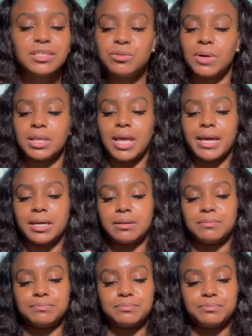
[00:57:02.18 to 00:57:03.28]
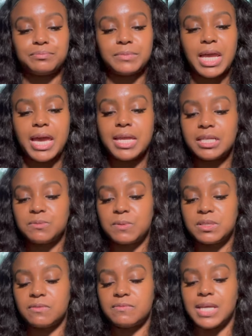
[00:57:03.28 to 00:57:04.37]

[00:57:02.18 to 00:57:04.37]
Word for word: to wear like inexpensive